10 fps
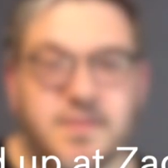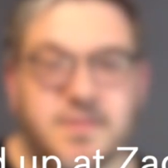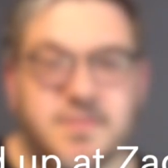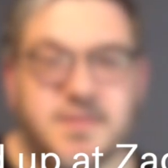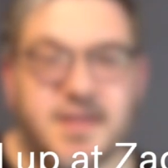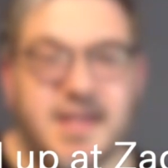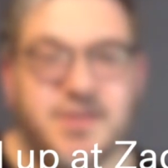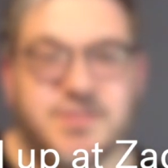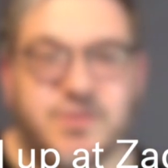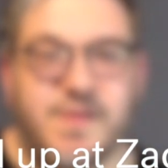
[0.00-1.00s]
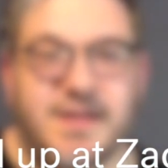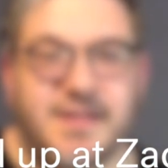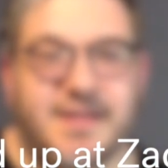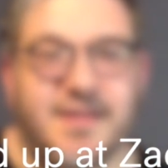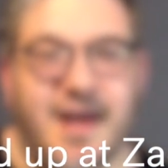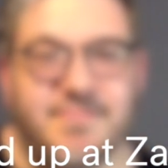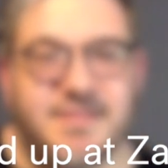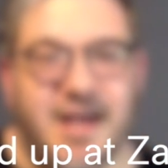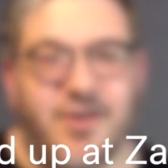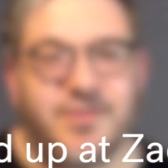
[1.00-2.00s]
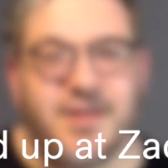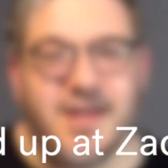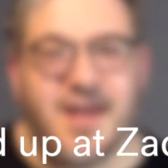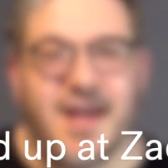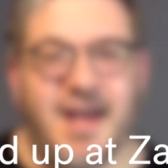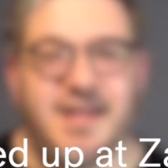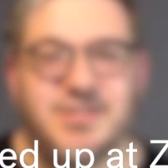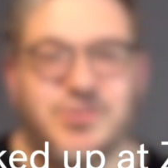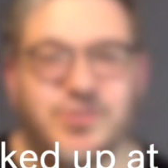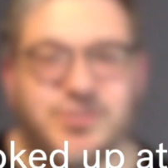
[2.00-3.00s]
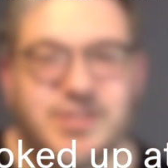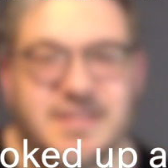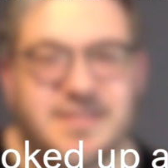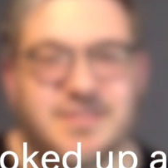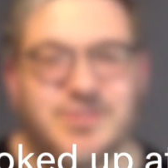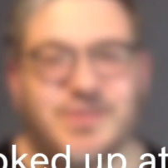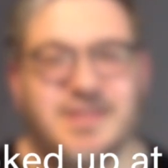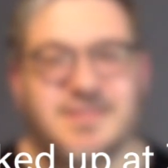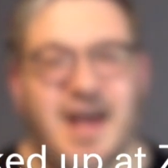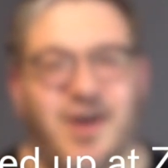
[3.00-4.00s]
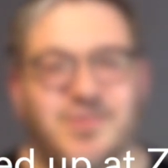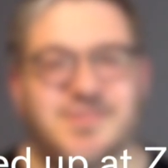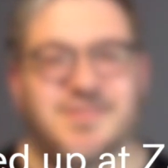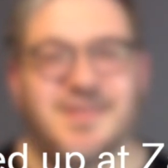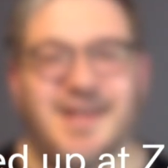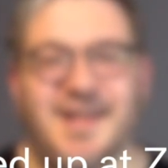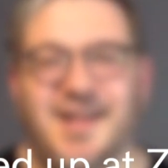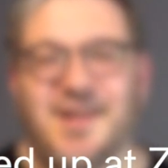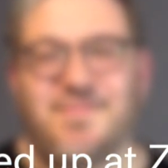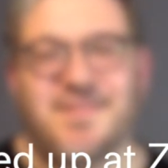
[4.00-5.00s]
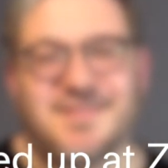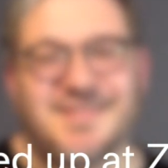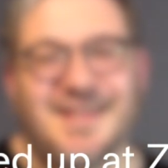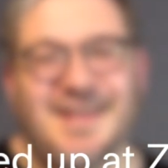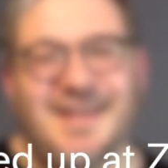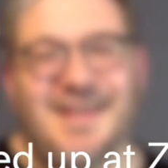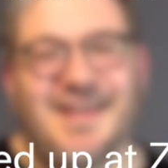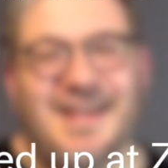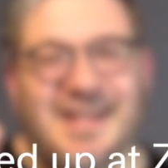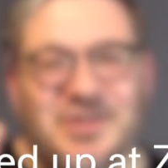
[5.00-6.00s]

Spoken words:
Zacchaeus quickly climbed down and took Jesus to his house. And I love this, in